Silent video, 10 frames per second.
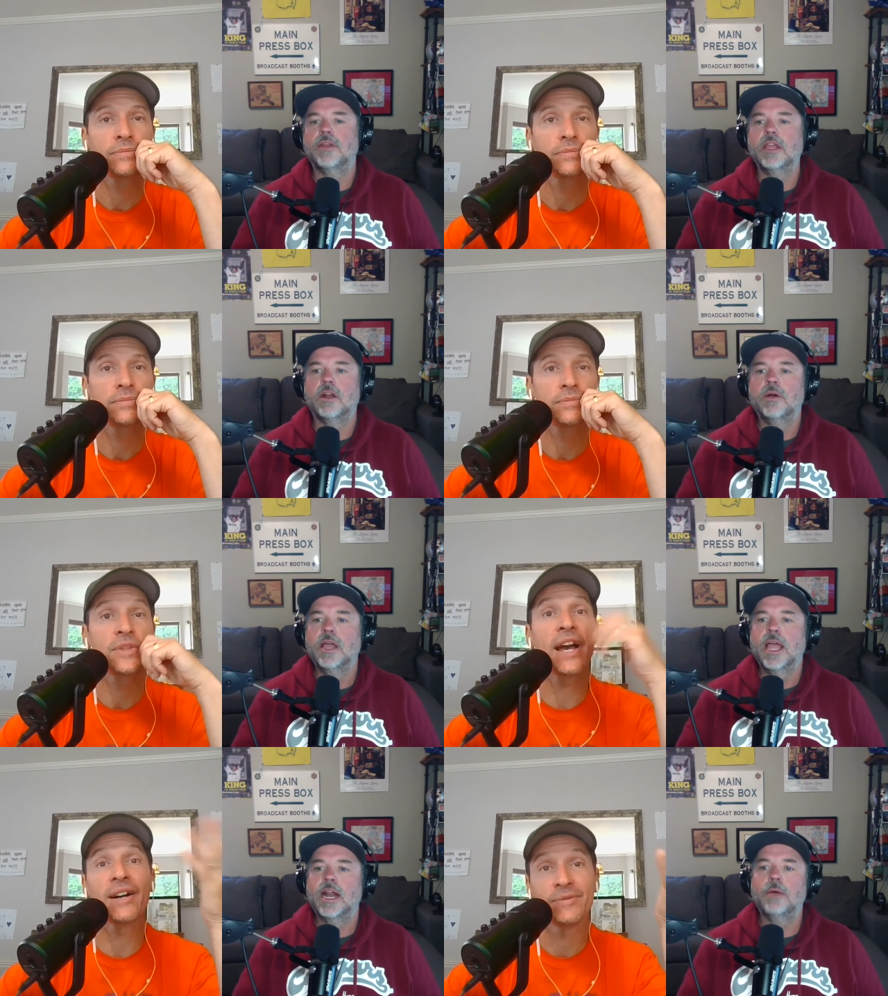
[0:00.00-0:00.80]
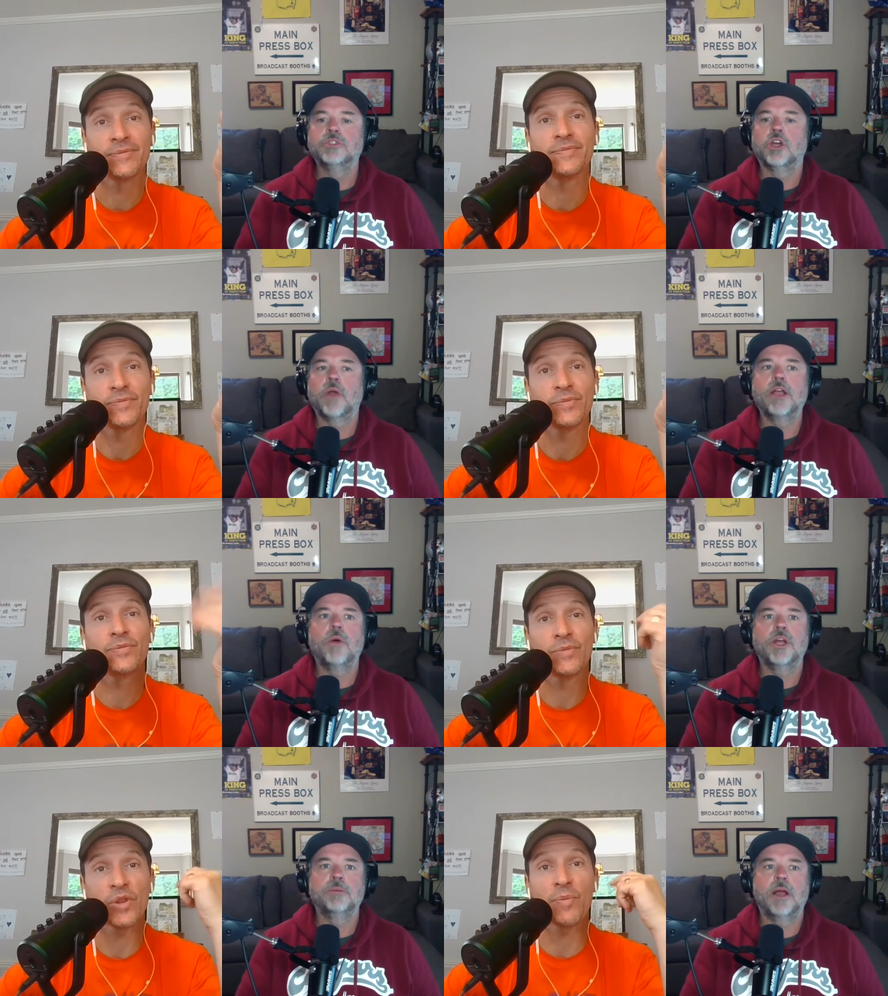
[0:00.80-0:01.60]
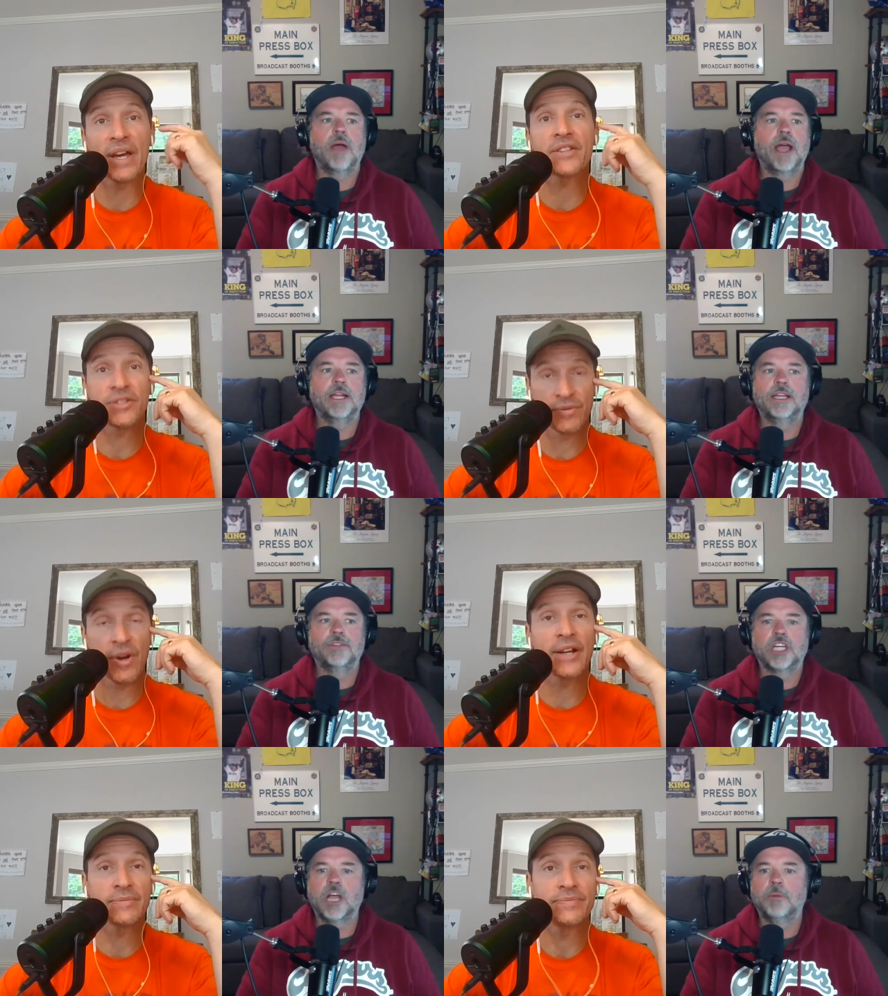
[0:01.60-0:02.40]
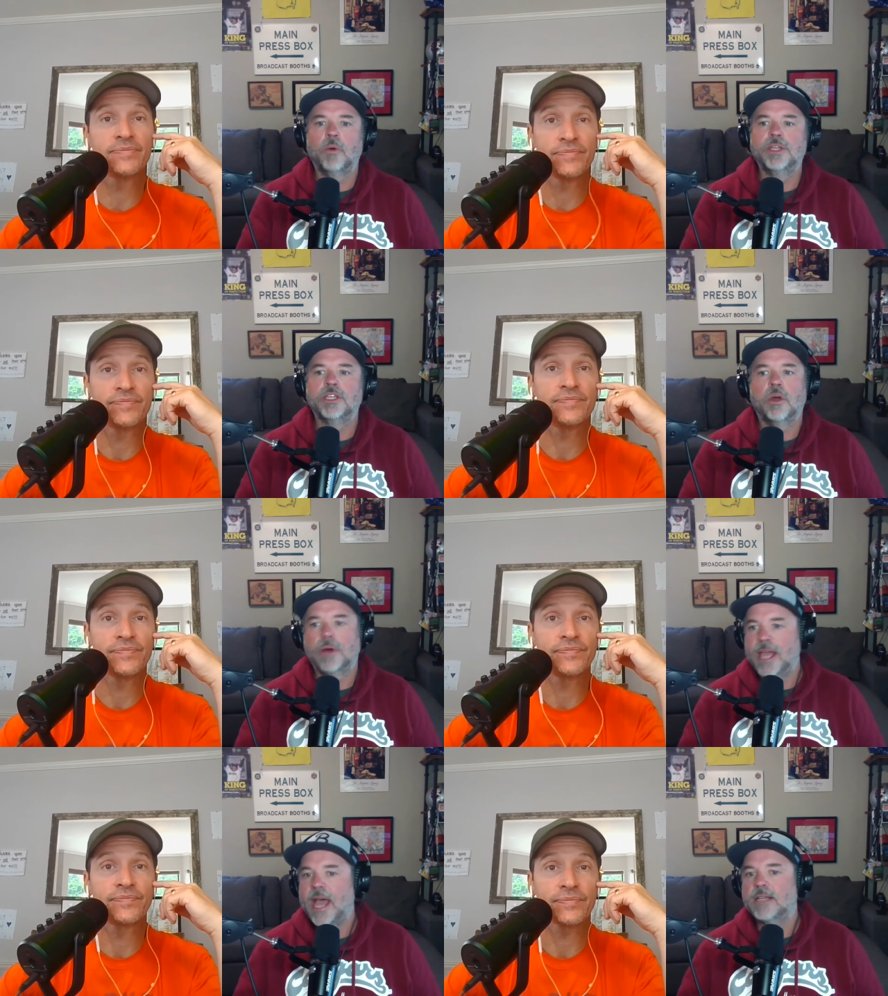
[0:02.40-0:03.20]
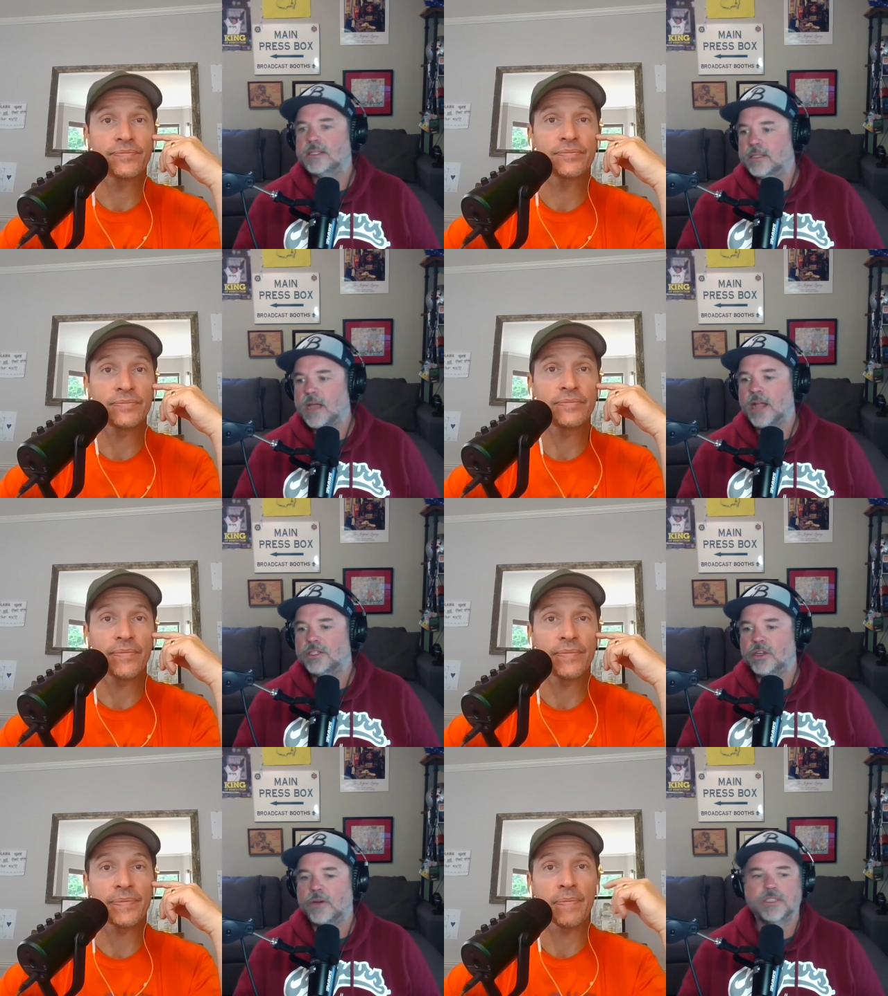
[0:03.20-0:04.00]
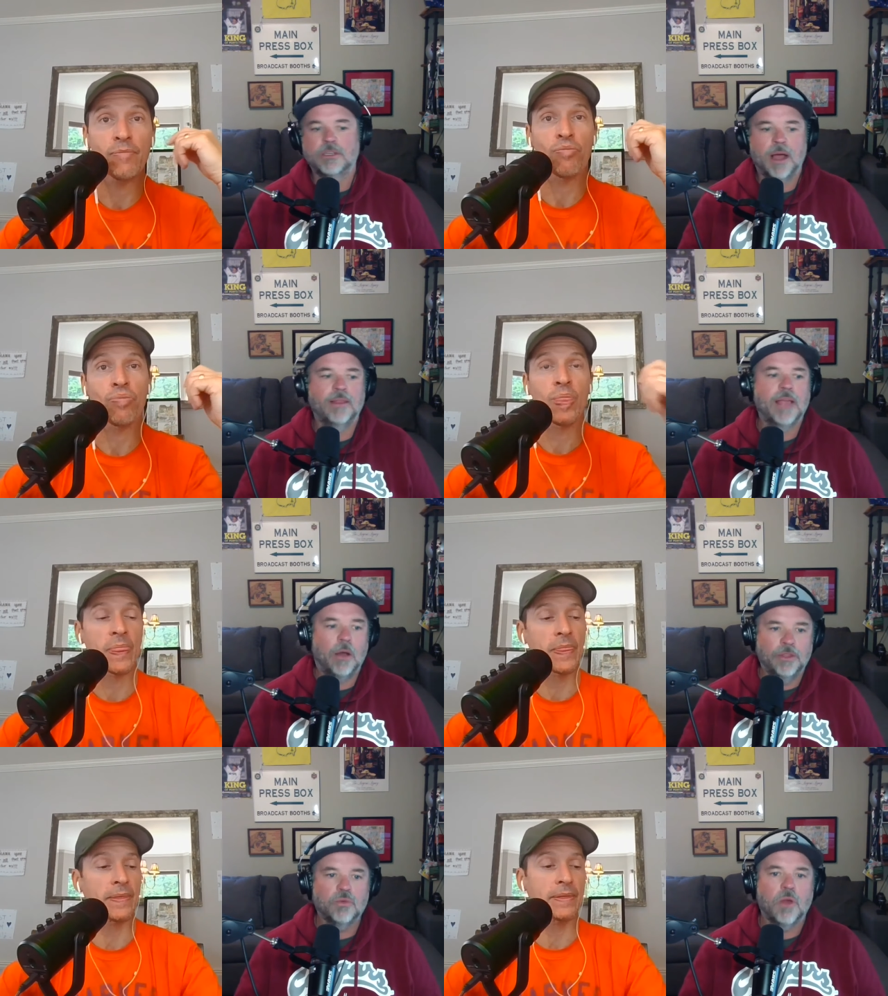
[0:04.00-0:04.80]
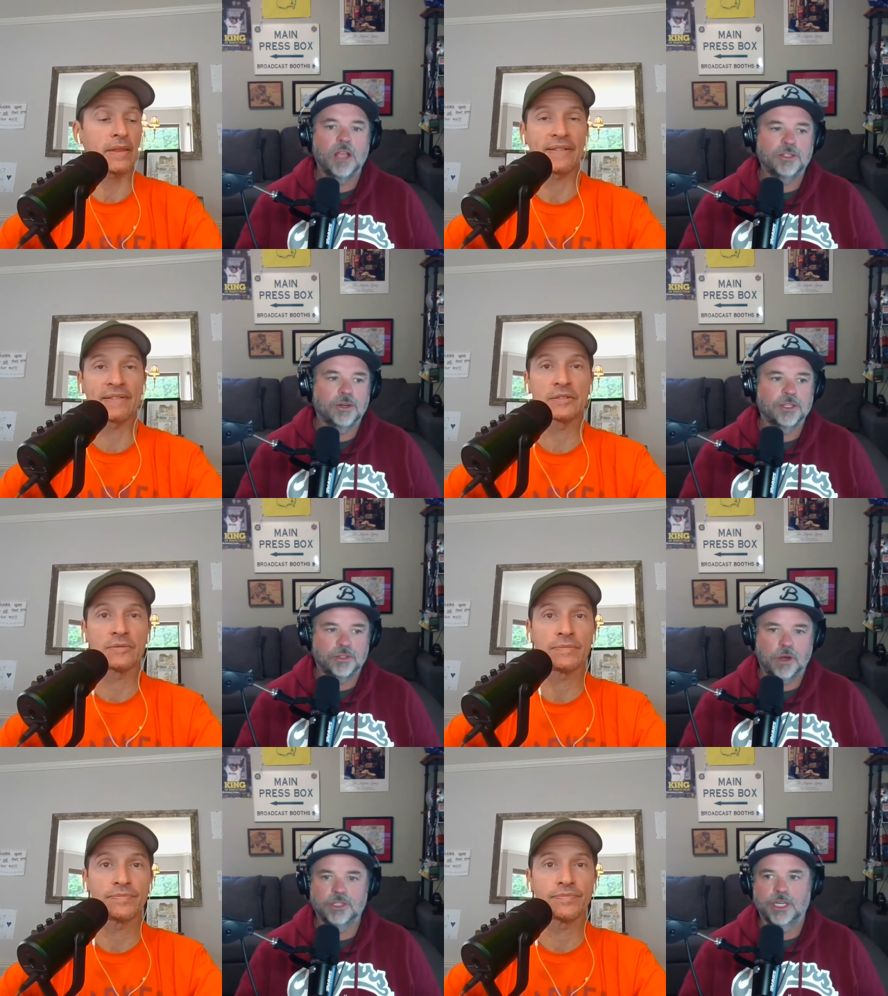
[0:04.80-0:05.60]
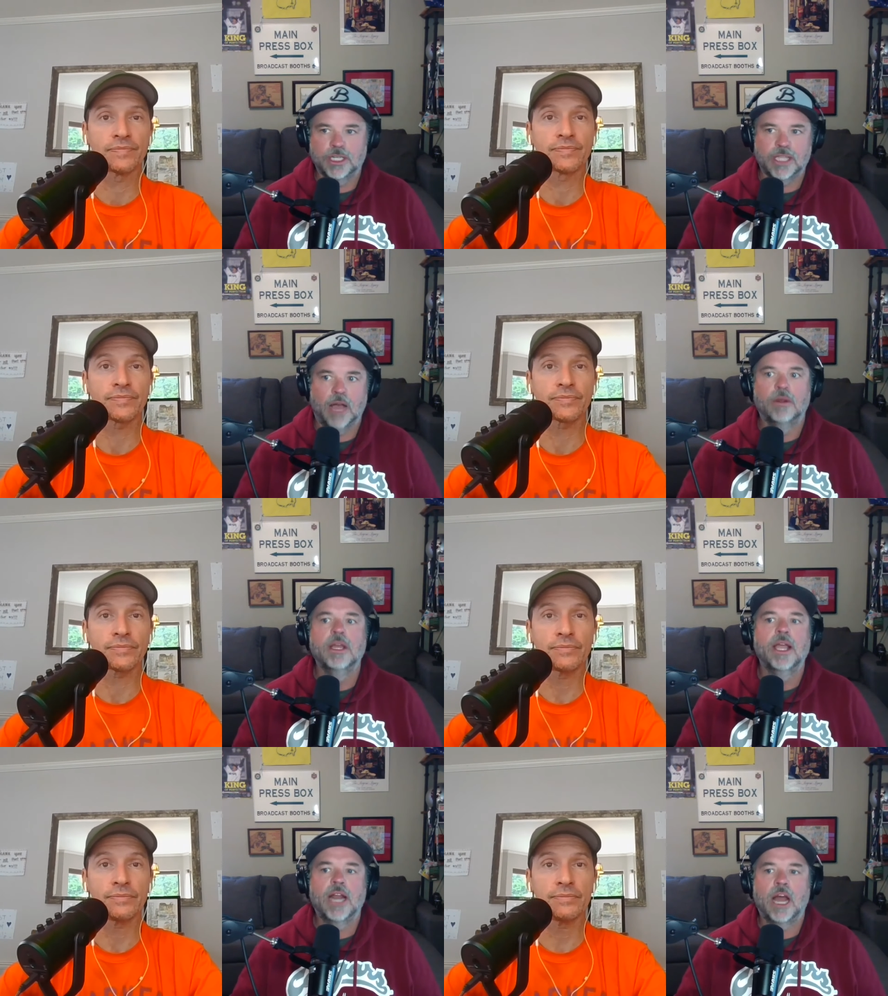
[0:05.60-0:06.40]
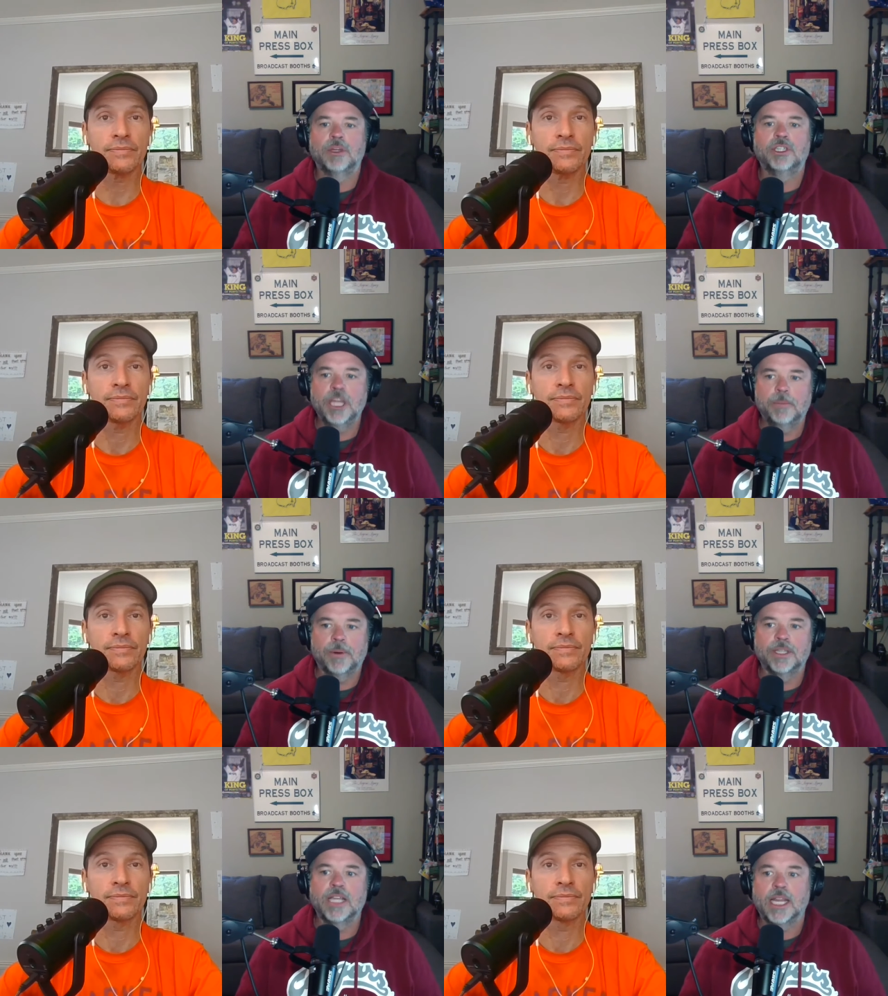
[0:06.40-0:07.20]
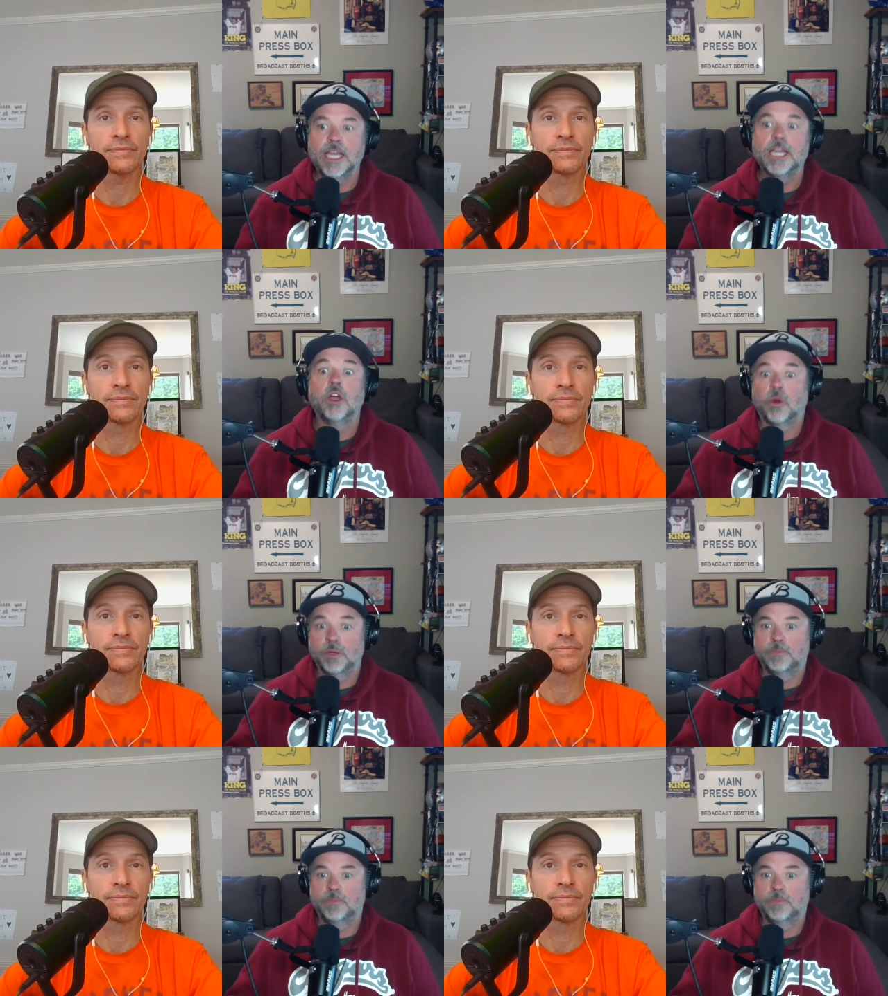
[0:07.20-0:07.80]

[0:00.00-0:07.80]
Speaker 1: You know, yeah, it was a great question by Ryan Divish right. a couple weeks ago when he asked Scott Servais about how this roster construction is now and how much deeper it is that he can go to his